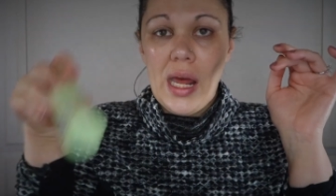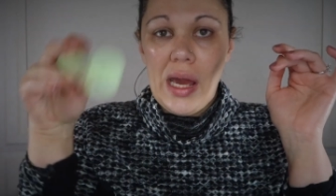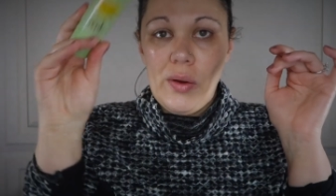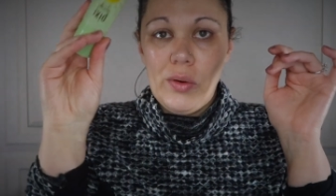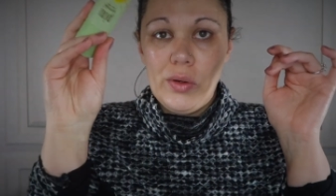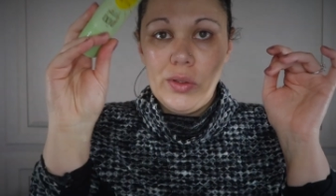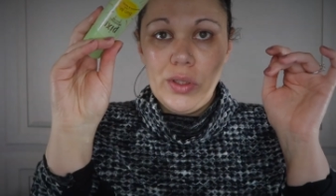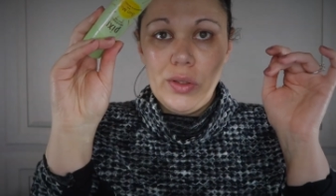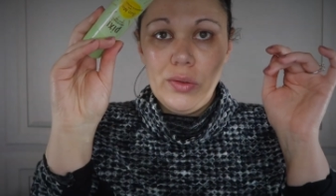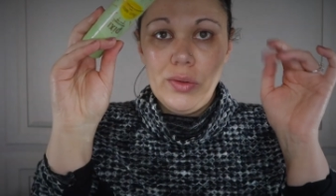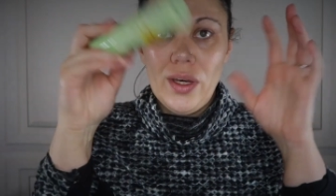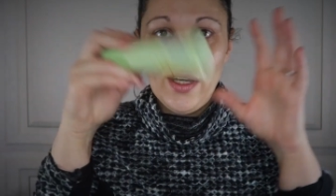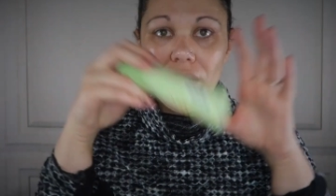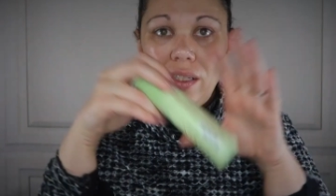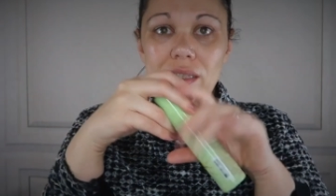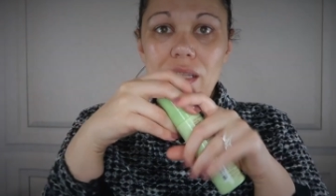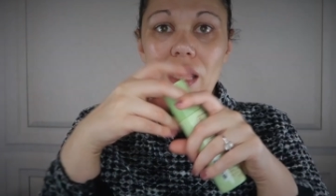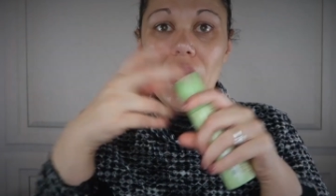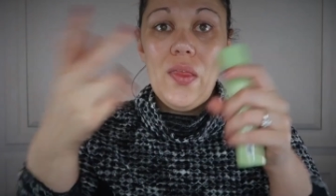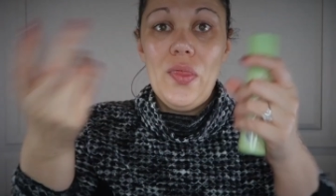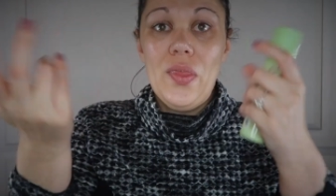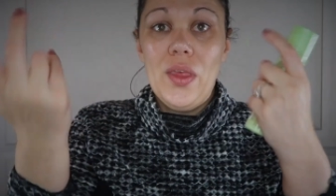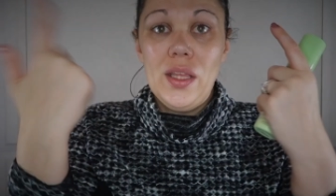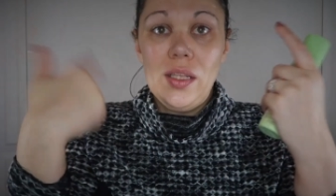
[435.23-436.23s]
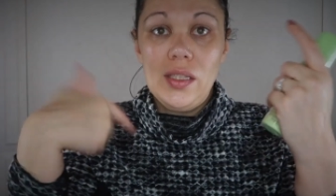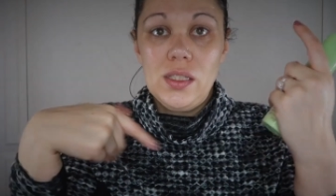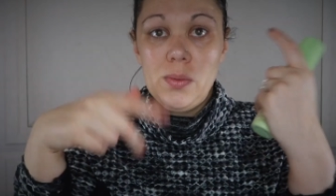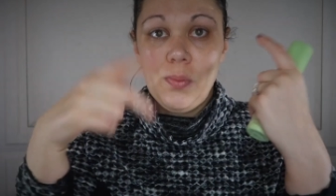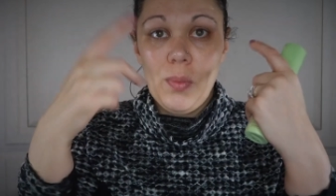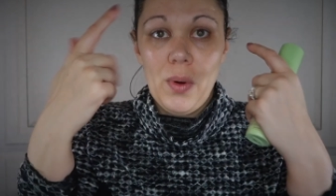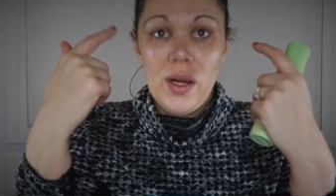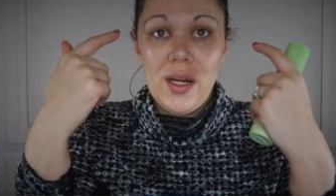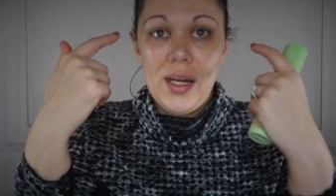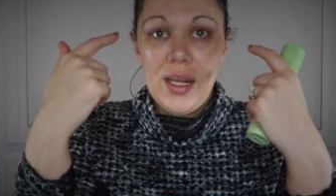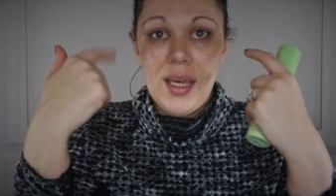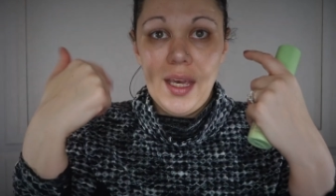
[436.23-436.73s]
I will do this and then
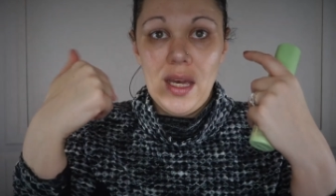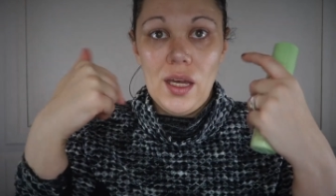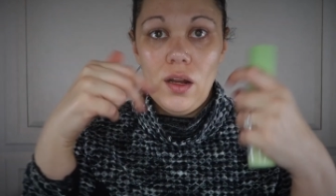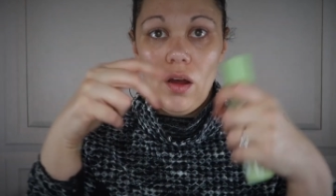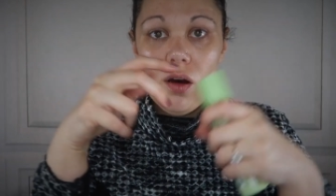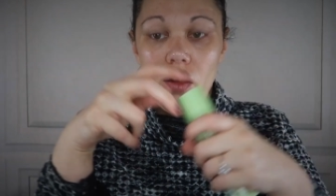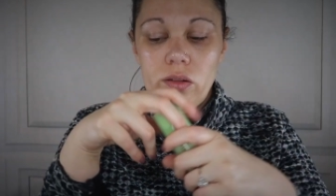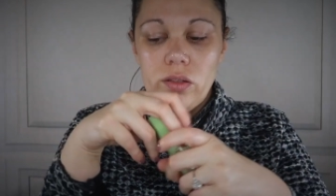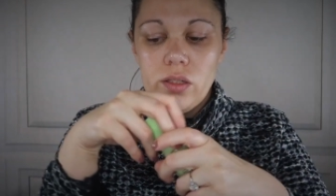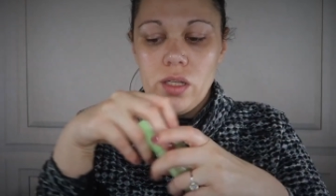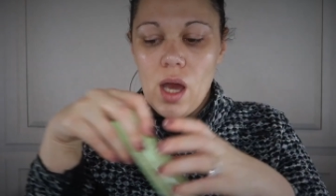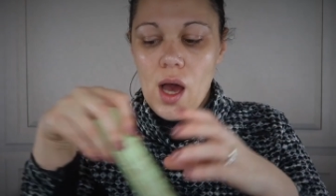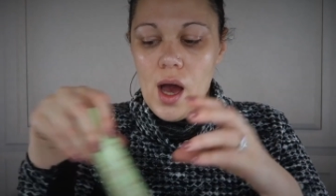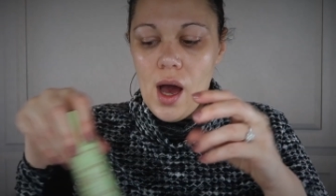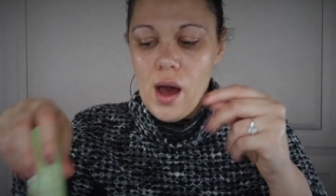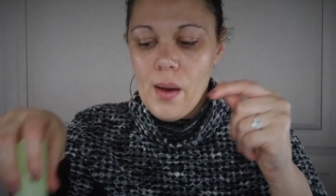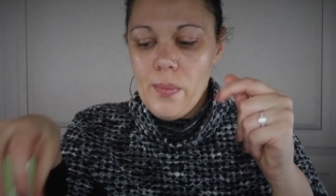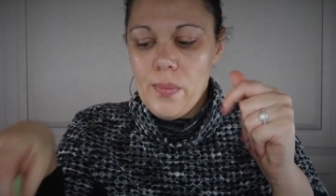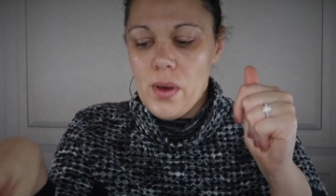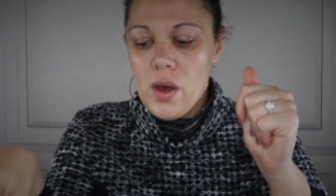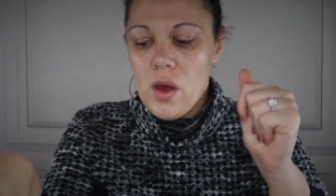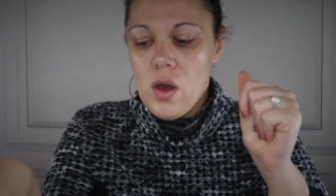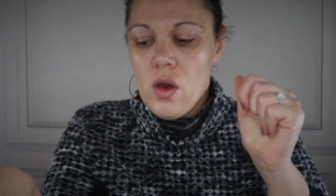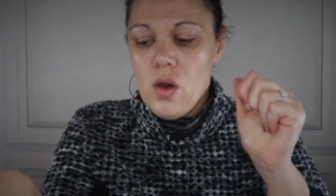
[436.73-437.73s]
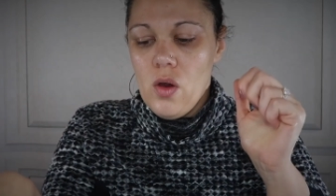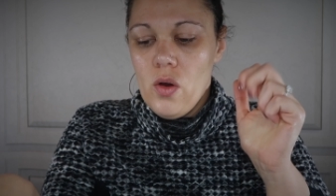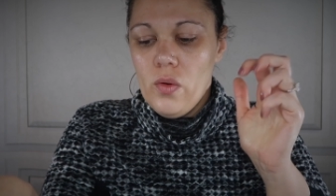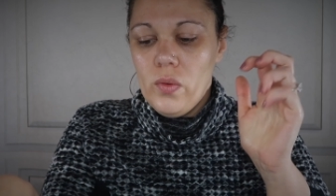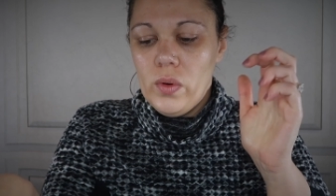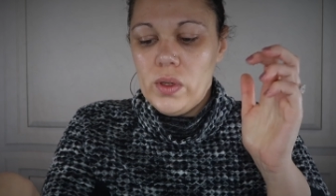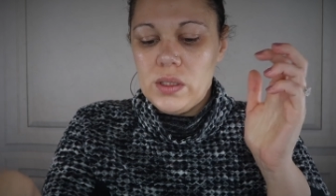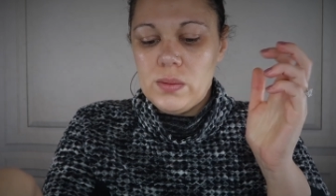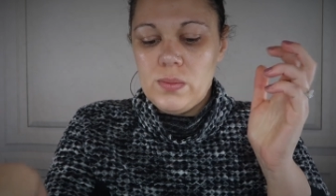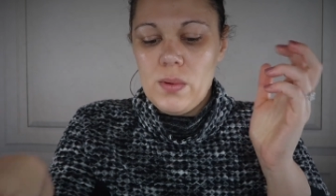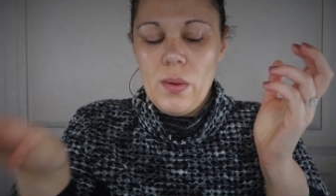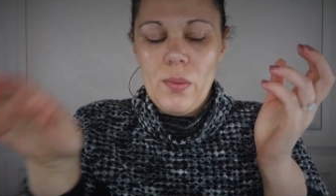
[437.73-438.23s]
spray it again on top
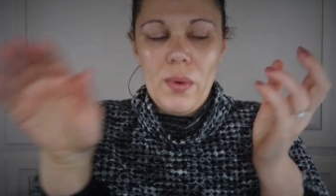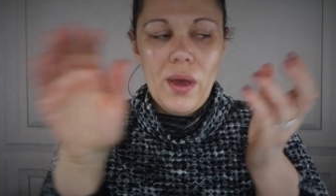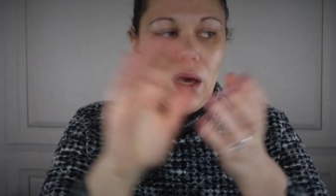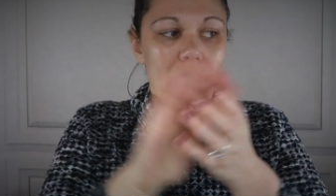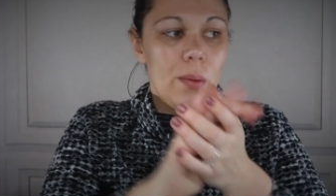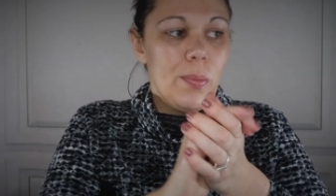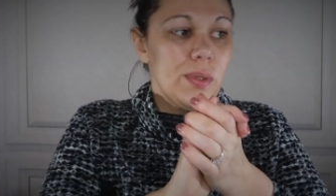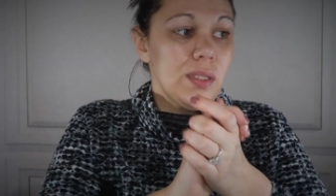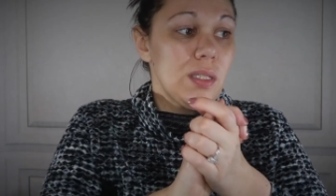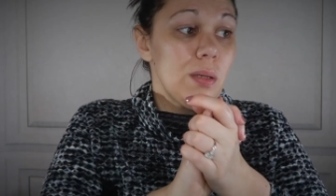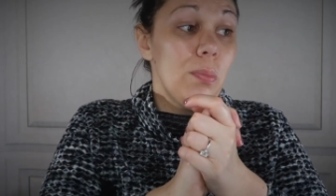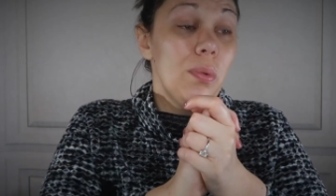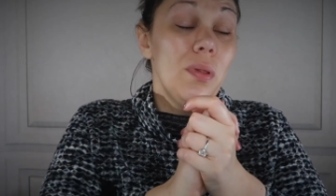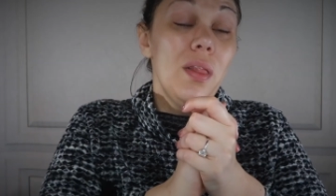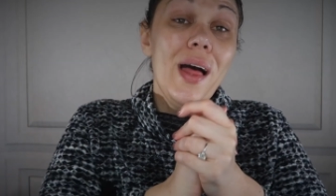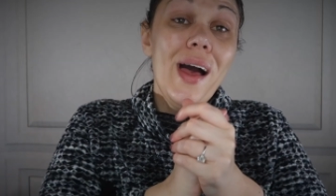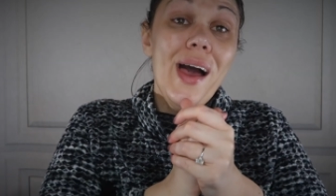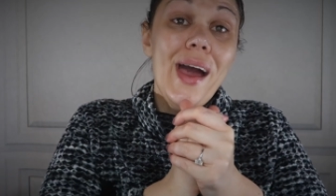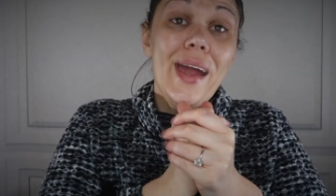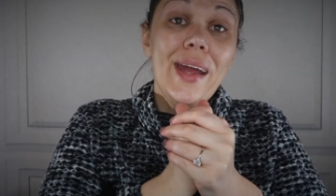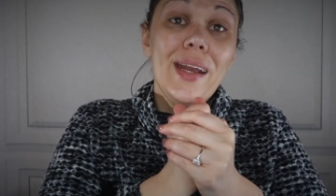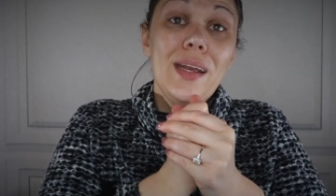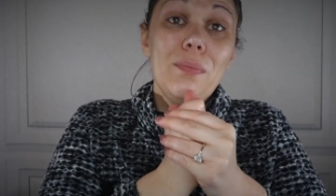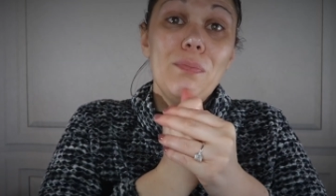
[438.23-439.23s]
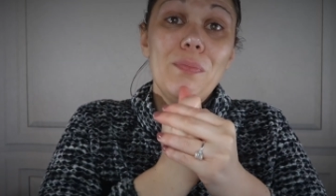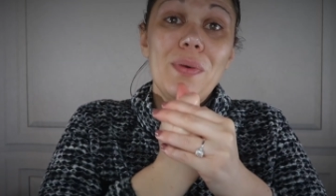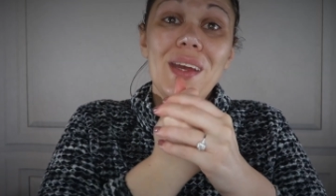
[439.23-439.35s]
once my makeup is applied.